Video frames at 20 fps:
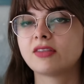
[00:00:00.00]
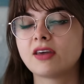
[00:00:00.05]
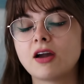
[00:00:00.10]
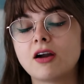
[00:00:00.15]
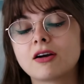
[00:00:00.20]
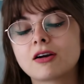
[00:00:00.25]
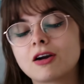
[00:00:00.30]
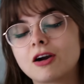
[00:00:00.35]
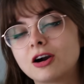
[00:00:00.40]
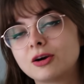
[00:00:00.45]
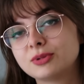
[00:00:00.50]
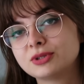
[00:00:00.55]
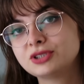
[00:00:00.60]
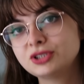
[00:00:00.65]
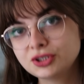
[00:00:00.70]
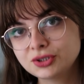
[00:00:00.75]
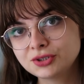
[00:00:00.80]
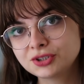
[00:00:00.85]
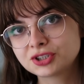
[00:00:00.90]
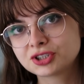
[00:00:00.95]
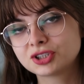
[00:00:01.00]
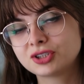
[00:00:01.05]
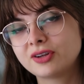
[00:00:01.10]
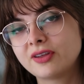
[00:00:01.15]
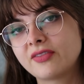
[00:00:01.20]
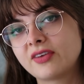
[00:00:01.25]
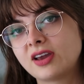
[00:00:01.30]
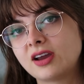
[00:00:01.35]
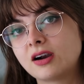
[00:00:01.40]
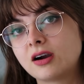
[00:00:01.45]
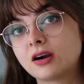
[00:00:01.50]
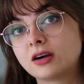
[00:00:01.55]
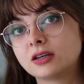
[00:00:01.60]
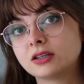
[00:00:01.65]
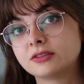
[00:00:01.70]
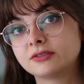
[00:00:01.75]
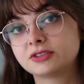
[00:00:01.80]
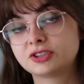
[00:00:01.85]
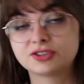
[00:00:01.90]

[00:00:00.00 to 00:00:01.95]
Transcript: They are carbon neutral and they are